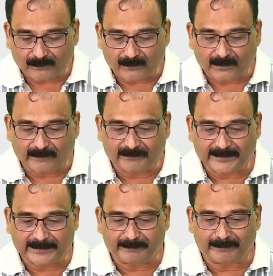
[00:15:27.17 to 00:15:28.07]
a
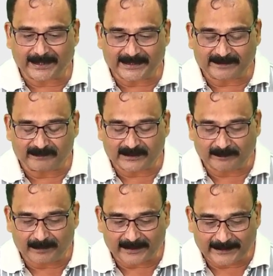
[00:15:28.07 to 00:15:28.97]
very bright
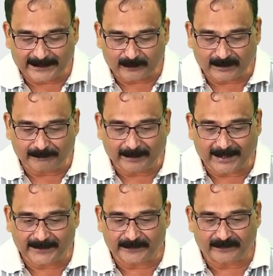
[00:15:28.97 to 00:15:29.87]
visibility to the
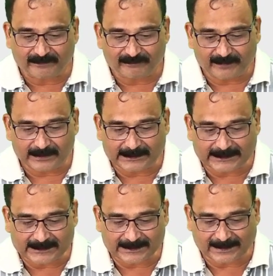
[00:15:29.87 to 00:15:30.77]
brand of
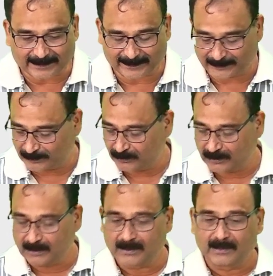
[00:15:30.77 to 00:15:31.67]
Ritz-Carlton.
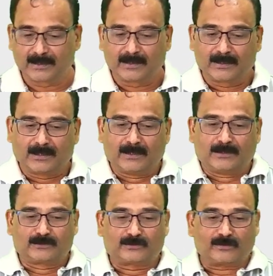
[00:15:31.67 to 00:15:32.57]

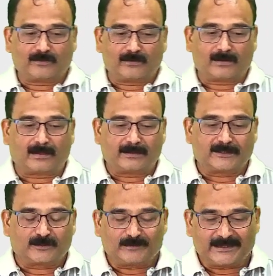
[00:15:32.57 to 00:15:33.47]
So
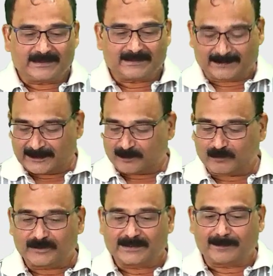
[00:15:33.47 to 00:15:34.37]
students, this
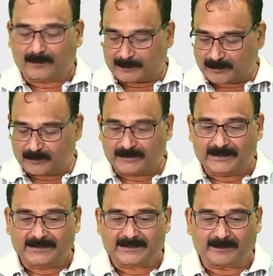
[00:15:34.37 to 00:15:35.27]
was about
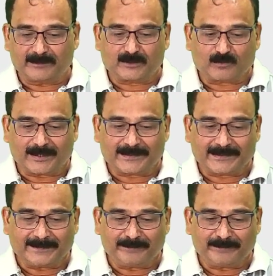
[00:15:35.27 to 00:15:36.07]
the service quality,